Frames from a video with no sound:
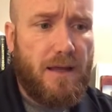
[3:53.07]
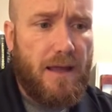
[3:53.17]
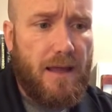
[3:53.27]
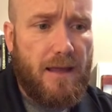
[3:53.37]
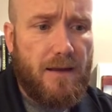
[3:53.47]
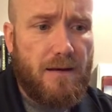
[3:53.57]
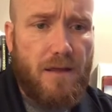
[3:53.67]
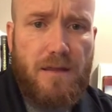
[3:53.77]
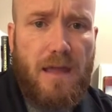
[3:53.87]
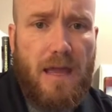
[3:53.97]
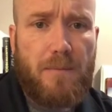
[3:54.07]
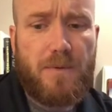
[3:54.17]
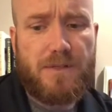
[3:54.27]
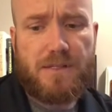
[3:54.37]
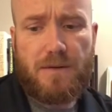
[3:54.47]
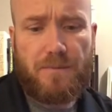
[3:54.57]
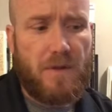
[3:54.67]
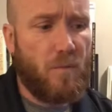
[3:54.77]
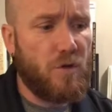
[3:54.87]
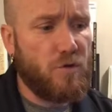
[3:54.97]
and nothing happens.
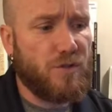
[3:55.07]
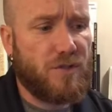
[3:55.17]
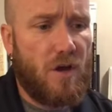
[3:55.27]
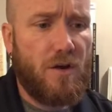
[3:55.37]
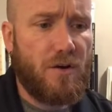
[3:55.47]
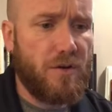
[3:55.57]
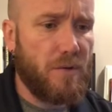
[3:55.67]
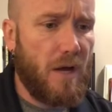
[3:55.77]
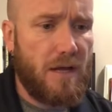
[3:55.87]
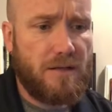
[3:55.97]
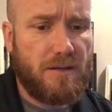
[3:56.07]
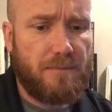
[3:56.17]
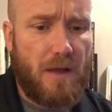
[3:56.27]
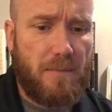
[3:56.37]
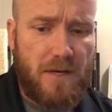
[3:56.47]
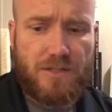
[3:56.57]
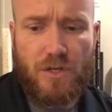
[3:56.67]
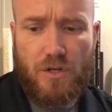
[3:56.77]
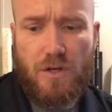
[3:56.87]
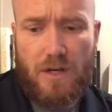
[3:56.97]
And when you solder, you kind of, I mean, it's a
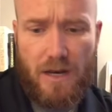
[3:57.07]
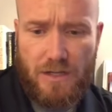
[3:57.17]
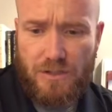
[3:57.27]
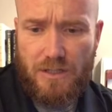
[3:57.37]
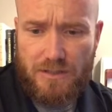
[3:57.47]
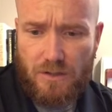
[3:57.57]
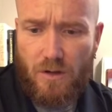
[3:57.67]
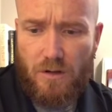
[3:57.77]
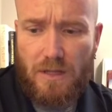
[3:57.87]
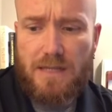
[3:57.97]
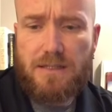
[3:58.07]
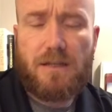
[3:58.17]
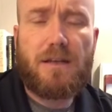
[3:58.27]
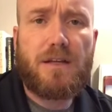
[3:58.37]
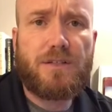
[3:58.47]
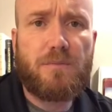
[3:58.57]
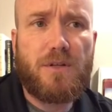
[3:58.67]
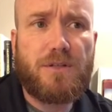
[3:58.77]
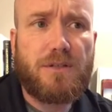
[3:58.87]
good connection. It's a long-lasting connection, but